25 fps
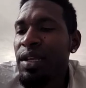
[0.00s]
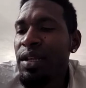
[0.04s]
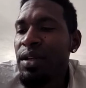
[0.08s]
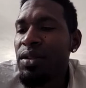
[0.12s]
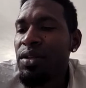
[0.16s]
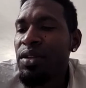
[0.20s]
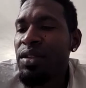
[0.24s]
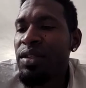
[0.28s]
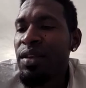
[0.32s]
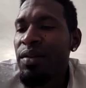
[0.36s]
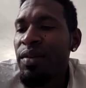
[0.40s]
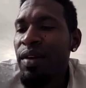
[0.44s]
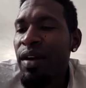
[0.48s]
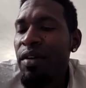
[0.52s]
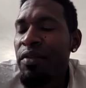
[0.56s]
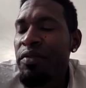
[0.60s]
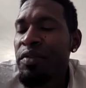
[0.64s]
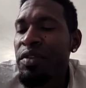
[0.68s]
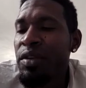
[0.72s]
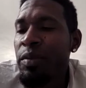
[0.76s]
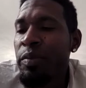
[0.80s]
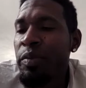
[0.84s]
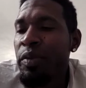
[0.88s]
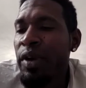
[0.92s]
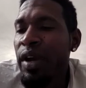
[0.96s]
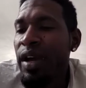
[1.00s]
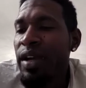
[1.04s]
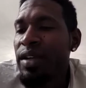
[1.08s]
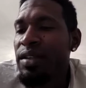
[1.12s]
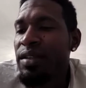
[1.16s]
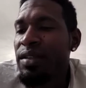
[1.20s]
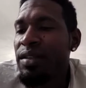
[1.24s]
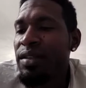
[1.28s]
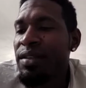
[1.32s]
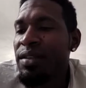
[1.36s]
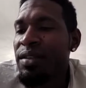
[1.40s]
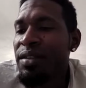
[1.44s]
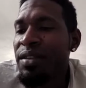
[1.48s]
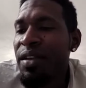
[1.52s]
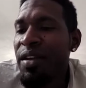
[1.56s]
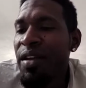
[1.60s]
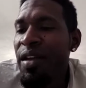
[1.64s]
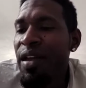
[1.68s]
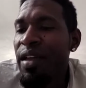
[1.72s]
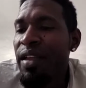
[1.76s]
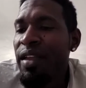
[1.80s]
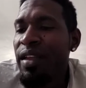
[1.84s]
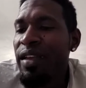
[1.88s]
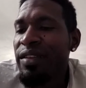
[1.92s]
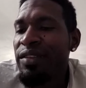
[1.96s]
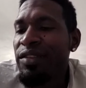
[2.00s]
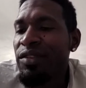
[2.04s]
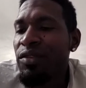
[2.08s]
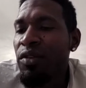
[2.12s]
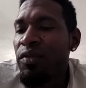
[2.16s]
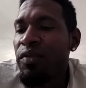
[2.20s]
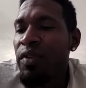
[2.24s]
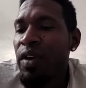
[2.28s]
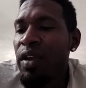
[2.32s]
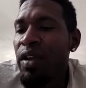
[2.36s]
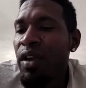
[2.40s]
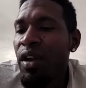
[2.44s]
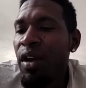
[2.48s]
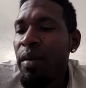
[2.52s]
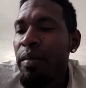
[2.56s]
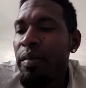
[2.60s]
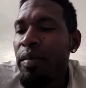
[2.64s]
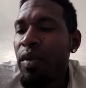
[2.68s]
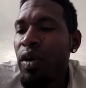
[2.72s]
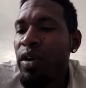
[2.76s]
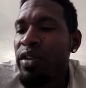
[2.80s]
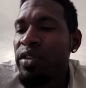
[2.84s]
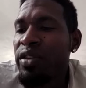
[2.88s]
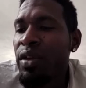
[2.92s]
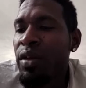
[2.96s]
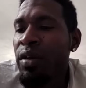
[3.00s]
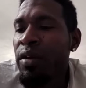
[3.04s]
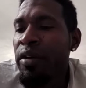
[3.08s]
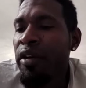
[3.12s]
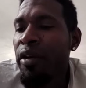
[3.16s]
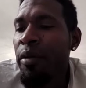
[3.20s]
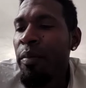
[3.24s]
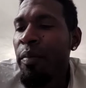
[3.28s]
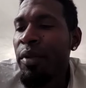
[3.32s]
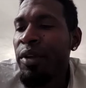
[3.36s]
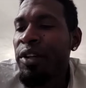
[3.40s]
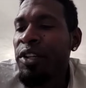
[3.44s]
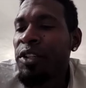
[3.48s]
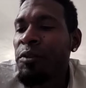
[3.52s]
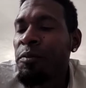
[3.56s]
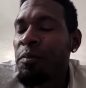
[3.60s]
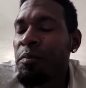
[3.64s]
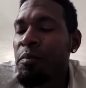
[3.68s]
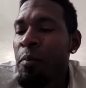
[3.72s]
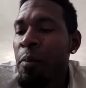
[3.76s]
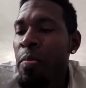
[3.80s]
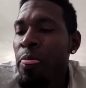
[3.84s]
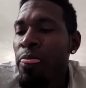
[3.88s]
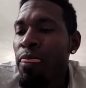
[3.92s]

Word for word: Tell us a lot of surprise guests over here. More to come, man.